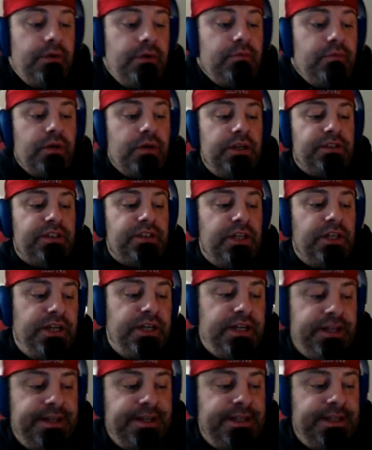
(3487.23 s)

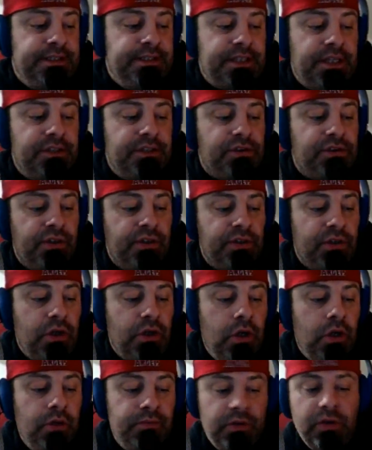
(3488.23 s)
Russia is concerned
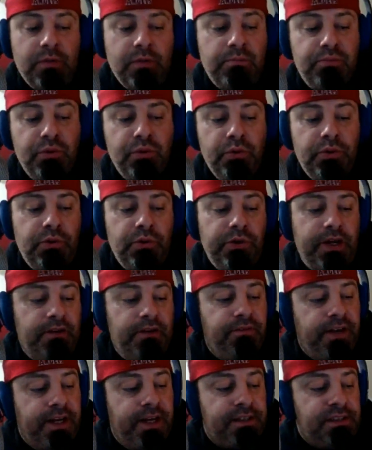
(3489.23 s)
over the brutal
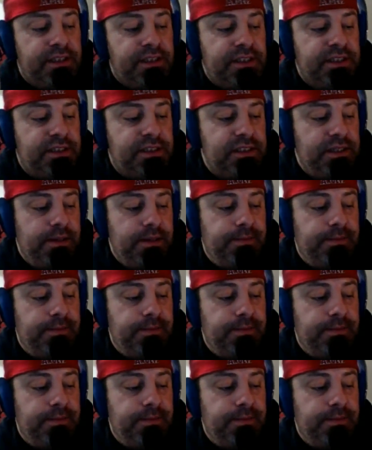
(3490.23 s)
advances